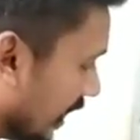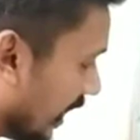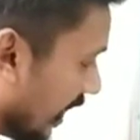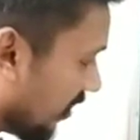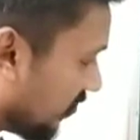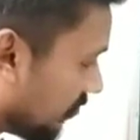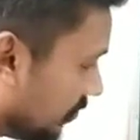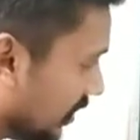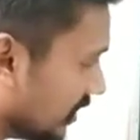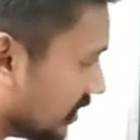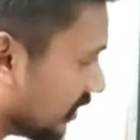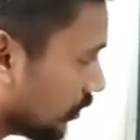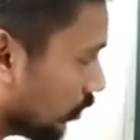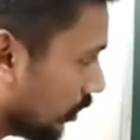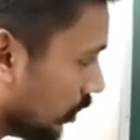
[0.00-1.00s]
FB
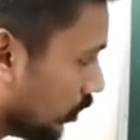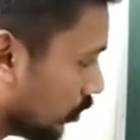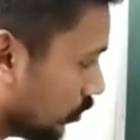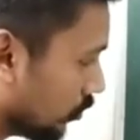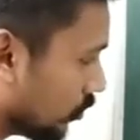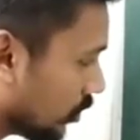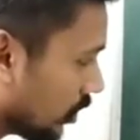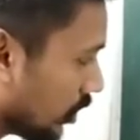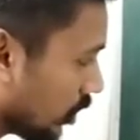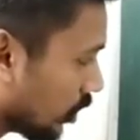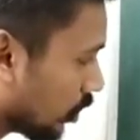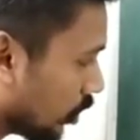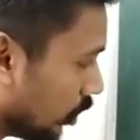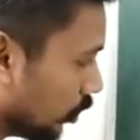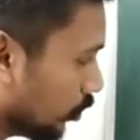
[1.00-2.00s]
is equal to
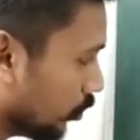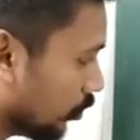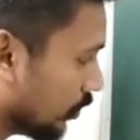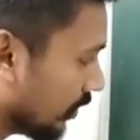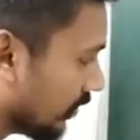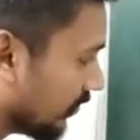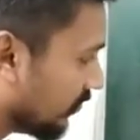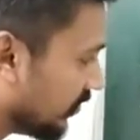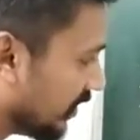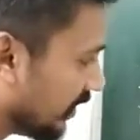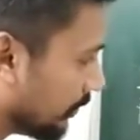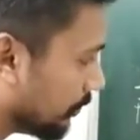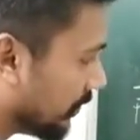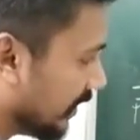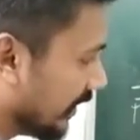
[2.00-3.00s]

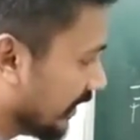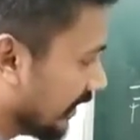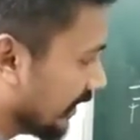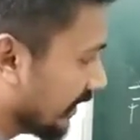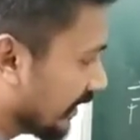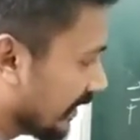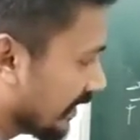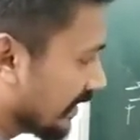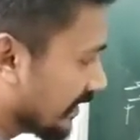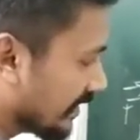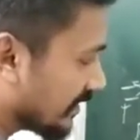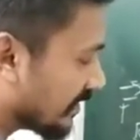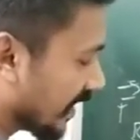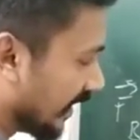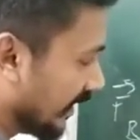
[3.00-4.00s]
QVB
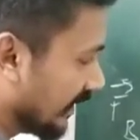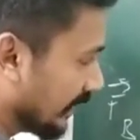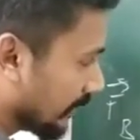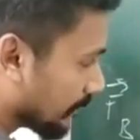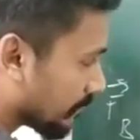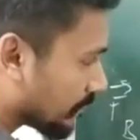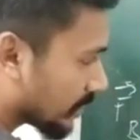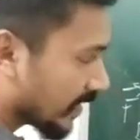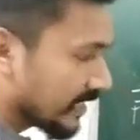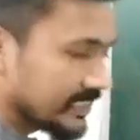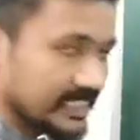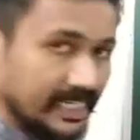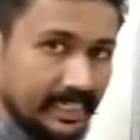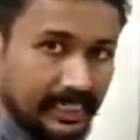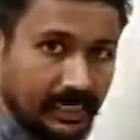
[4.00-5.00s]
sin
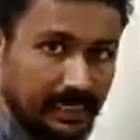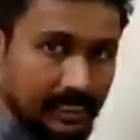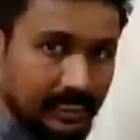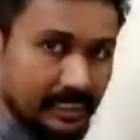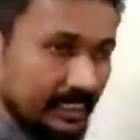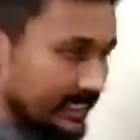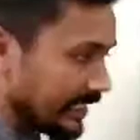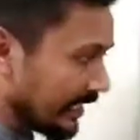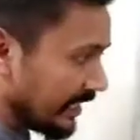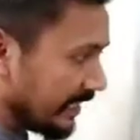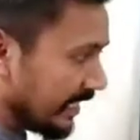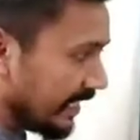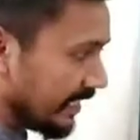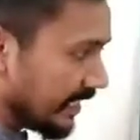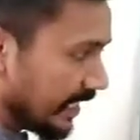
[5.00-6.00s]
theta.
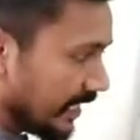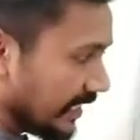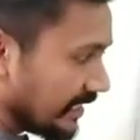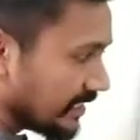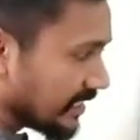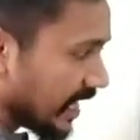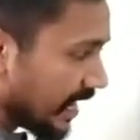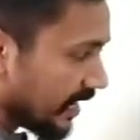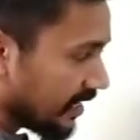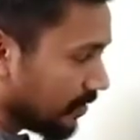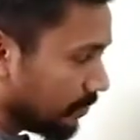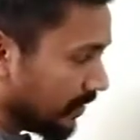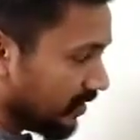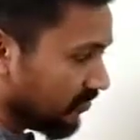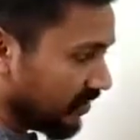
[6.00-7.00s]
Theta is the
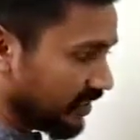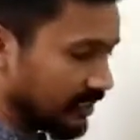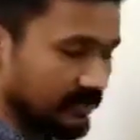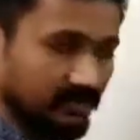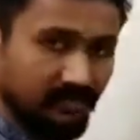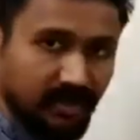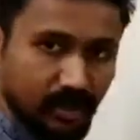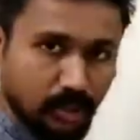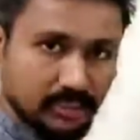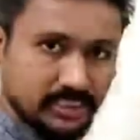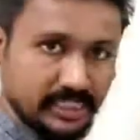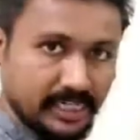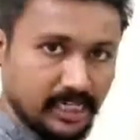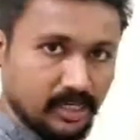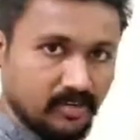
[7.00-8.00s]
angle between
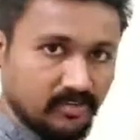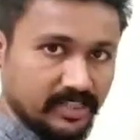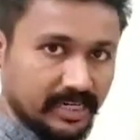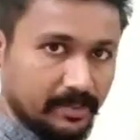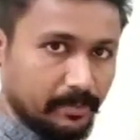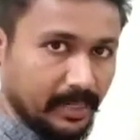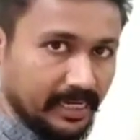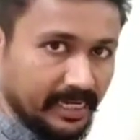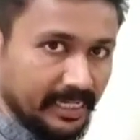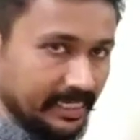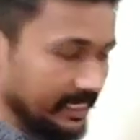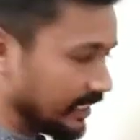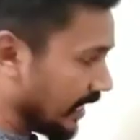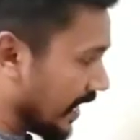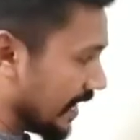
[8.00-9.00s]
velocity of that
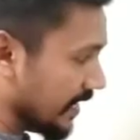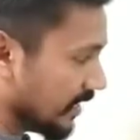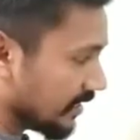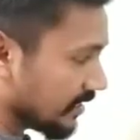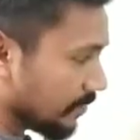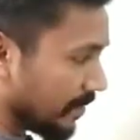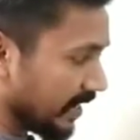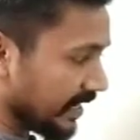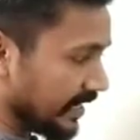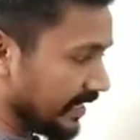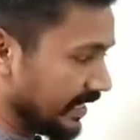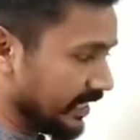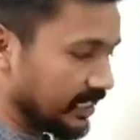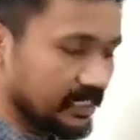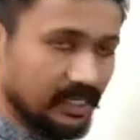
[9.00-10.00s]
particle and the
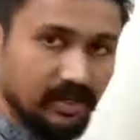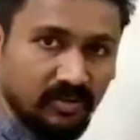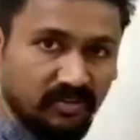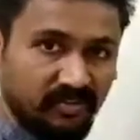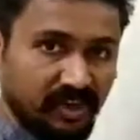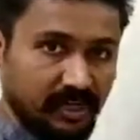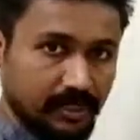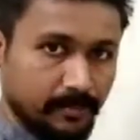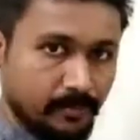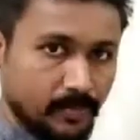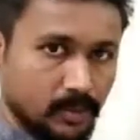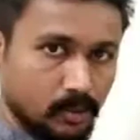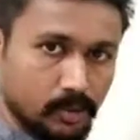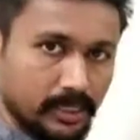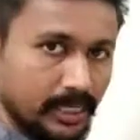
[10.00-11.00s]
magnetic field.
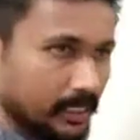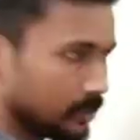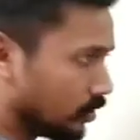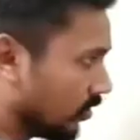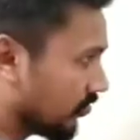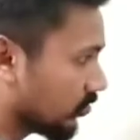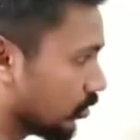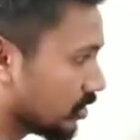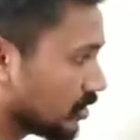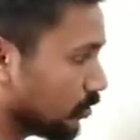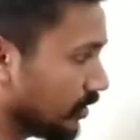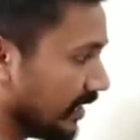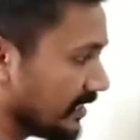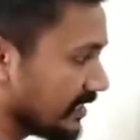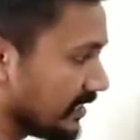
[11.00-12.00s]
Okay. Of course, you
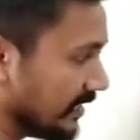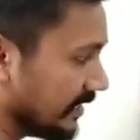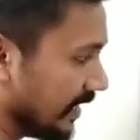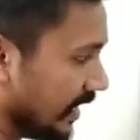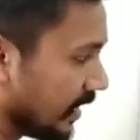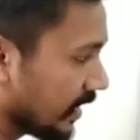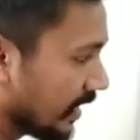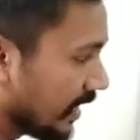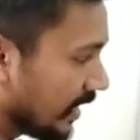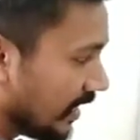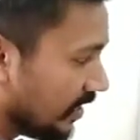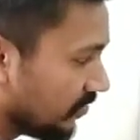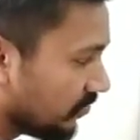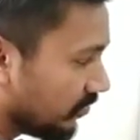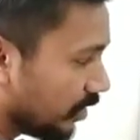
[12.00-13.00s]
can see that
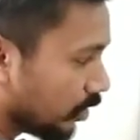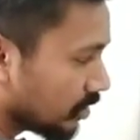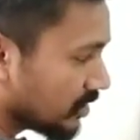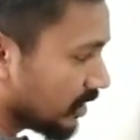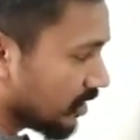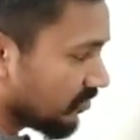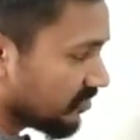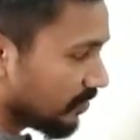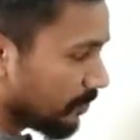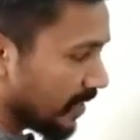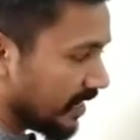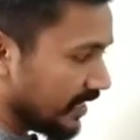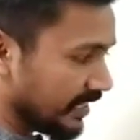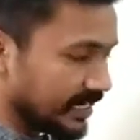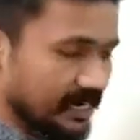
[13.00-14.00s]
if velocity of the
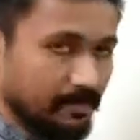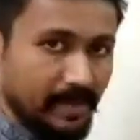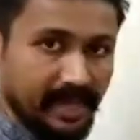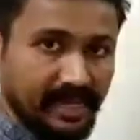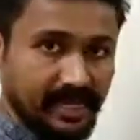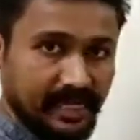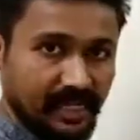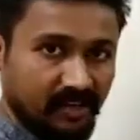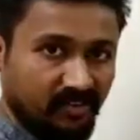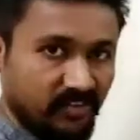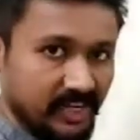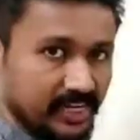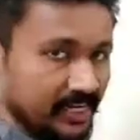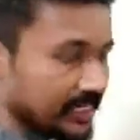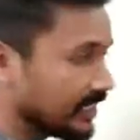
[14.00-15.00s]
particle and magnetic
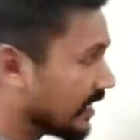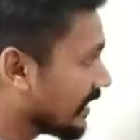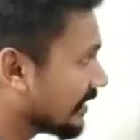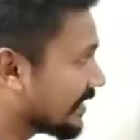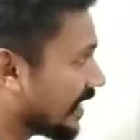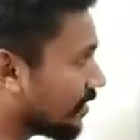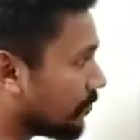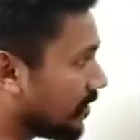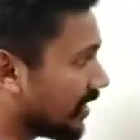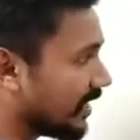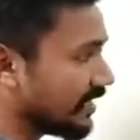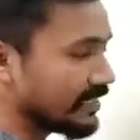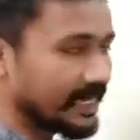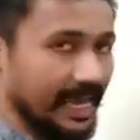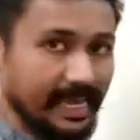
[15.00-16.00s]
field, they are
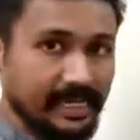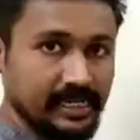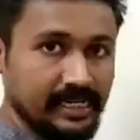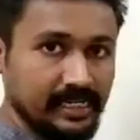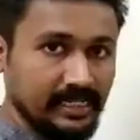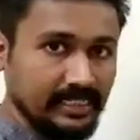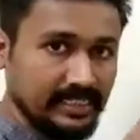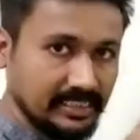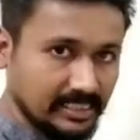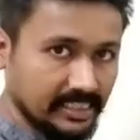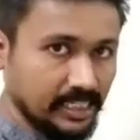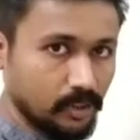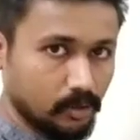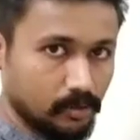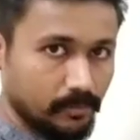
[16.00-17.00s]
making angle
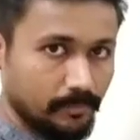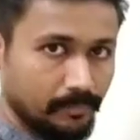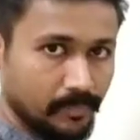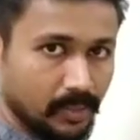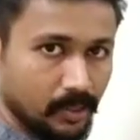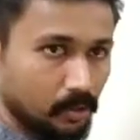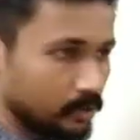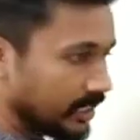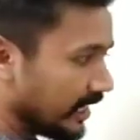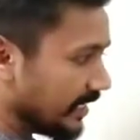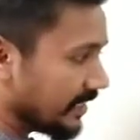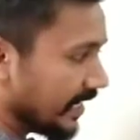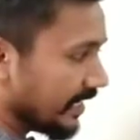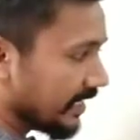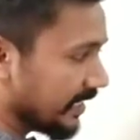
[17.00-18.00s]
0. Okay. In
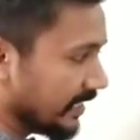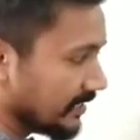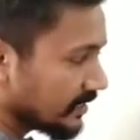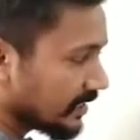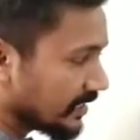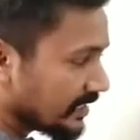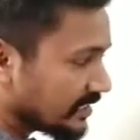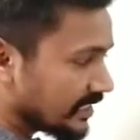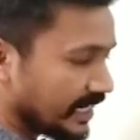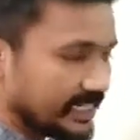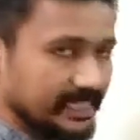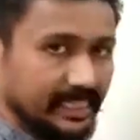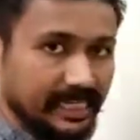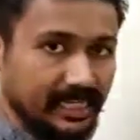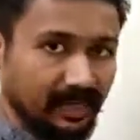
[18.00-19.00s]
that case,
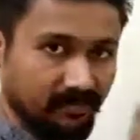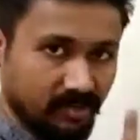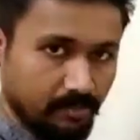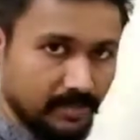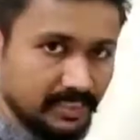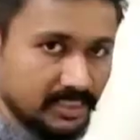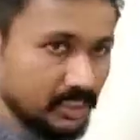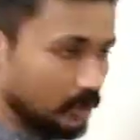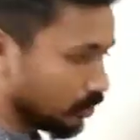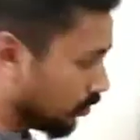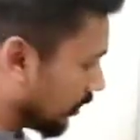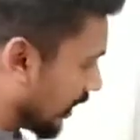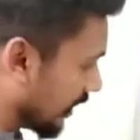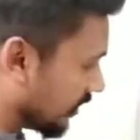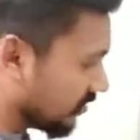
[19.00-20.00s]
sin theta will be
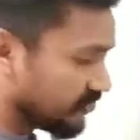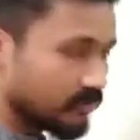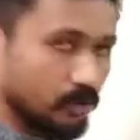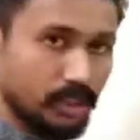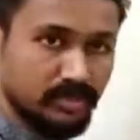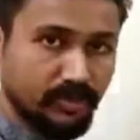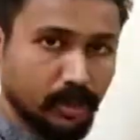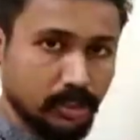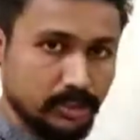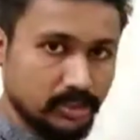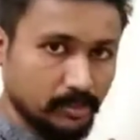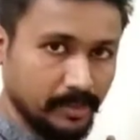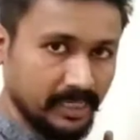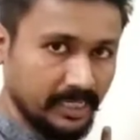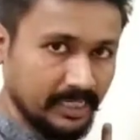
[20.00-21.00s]
0 and the force will
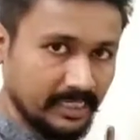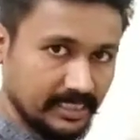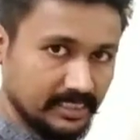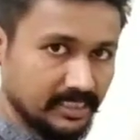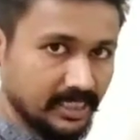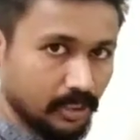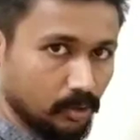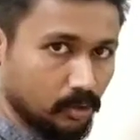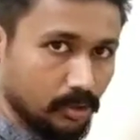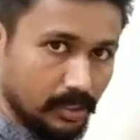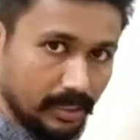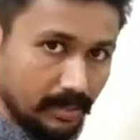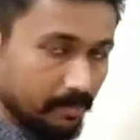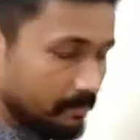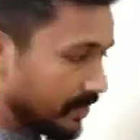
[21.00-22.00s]
also be 0.
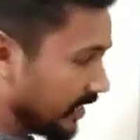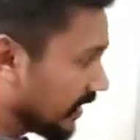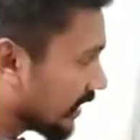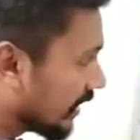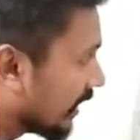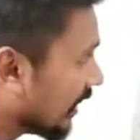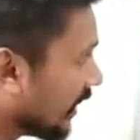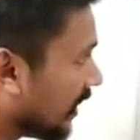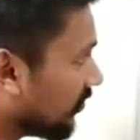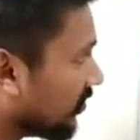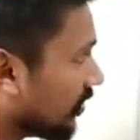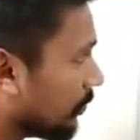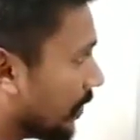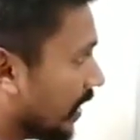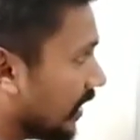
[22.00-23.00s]
But if
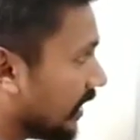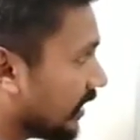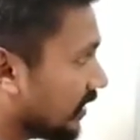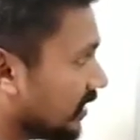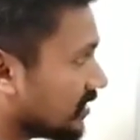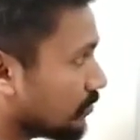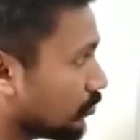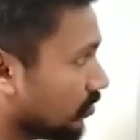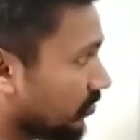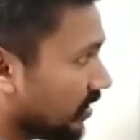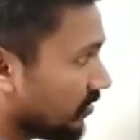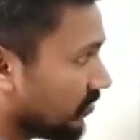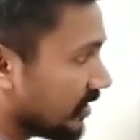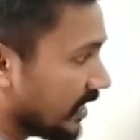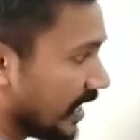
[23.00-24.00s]
the particle is
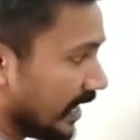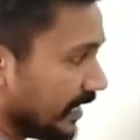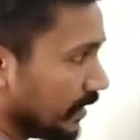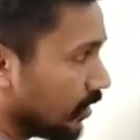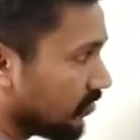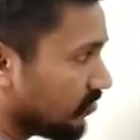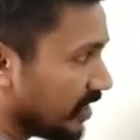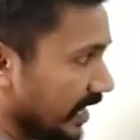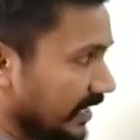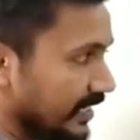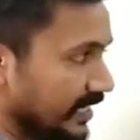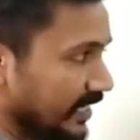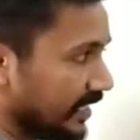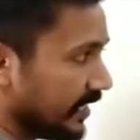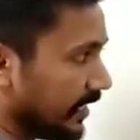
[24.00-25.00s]
moving with an angle of 90
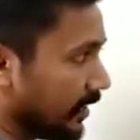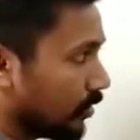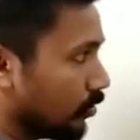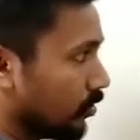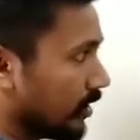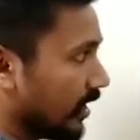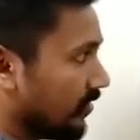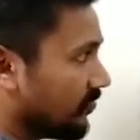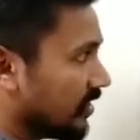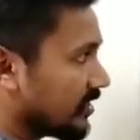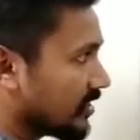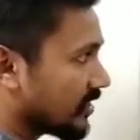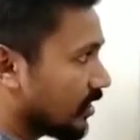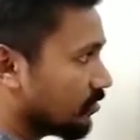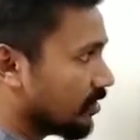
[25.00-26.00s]
degree, okay, this
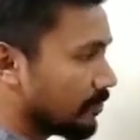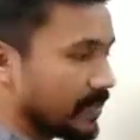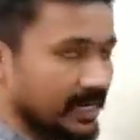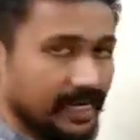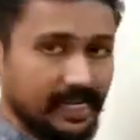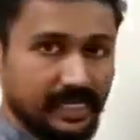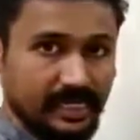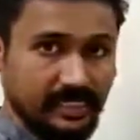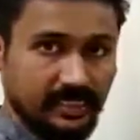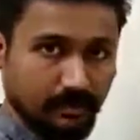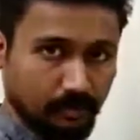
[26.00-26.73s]
is how the particle is